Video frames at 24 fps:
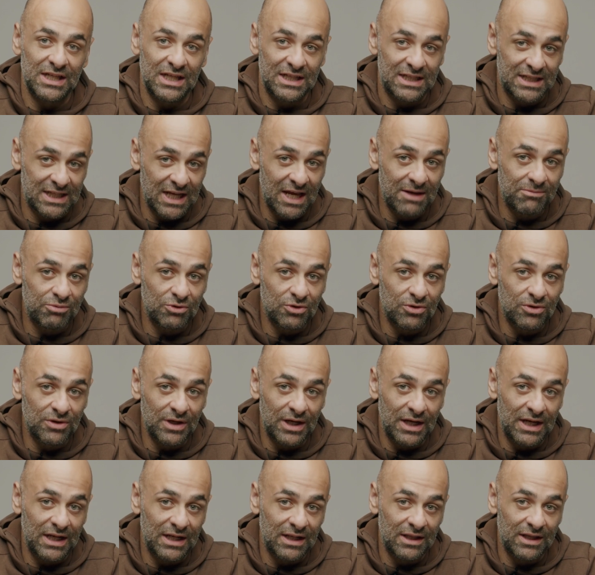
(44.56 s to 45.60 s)
a staple
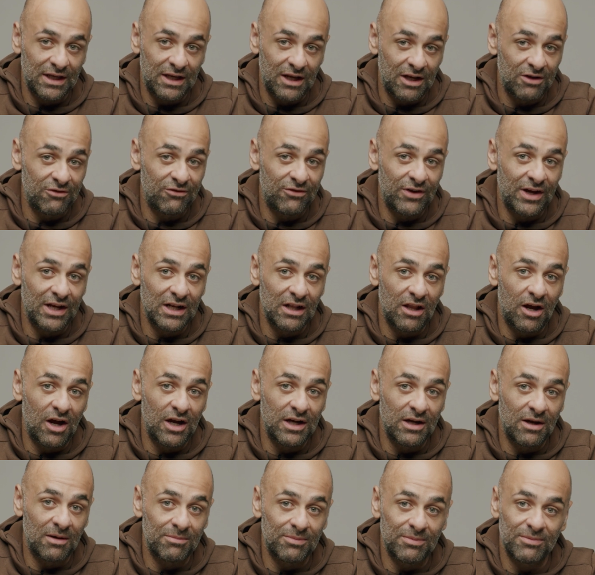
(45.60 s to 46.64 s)
in the Inov-8
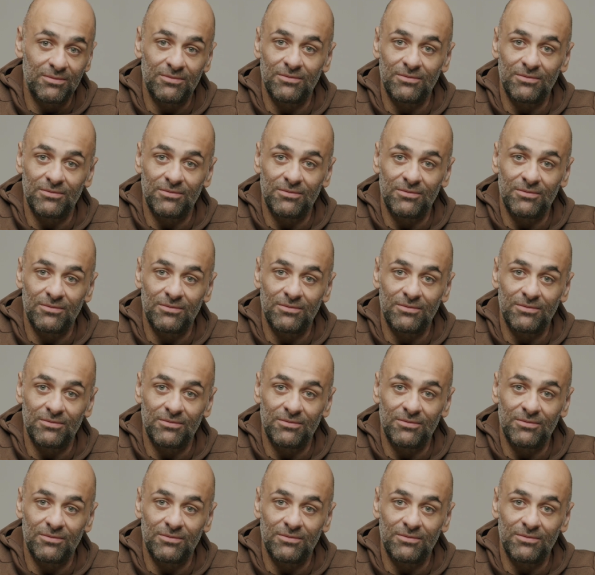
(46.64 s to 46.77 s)
lineup